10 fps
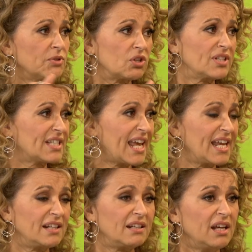He was on
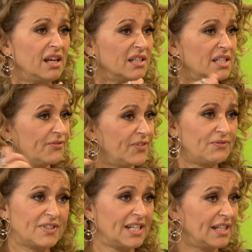10 to
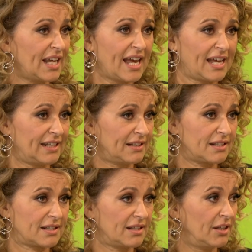15
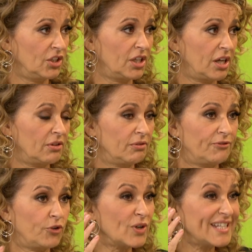cans, you know,
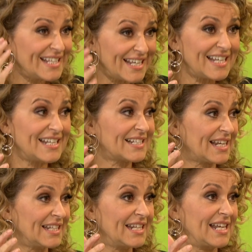for years
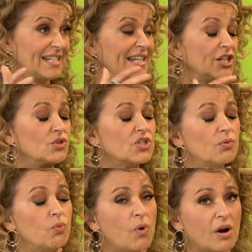and years. And it used
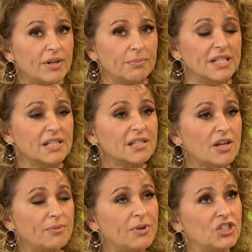to worry me
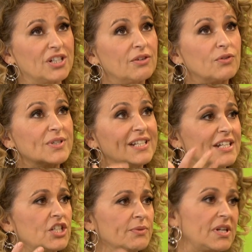so much. And, of course,
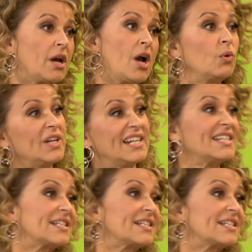initially it was like, well, at